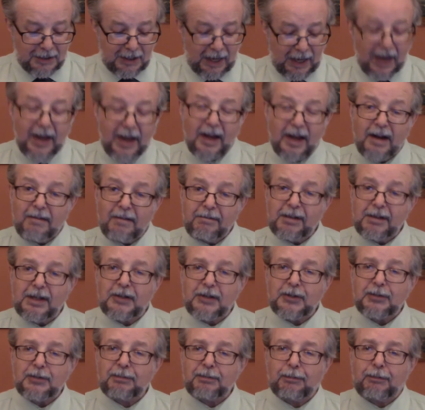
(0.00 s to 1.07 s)
have
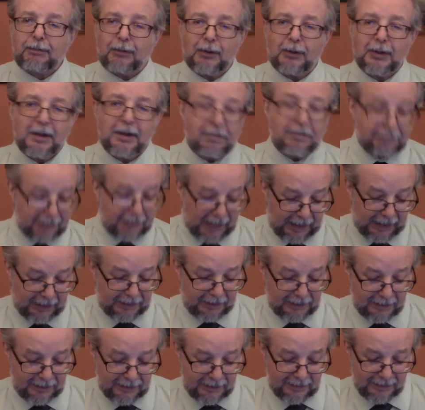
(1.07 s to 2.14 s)
its full effect,